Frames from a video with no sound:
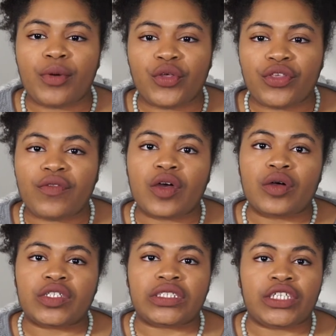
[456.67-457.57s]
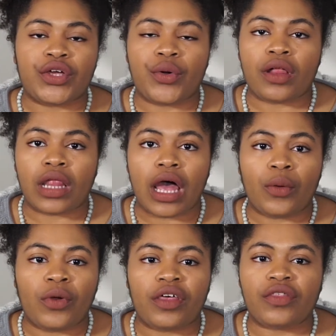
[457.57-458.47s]
Both of those deal a
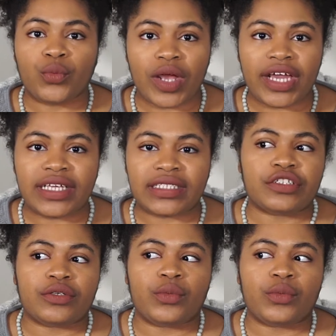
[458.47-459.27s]
lot with race.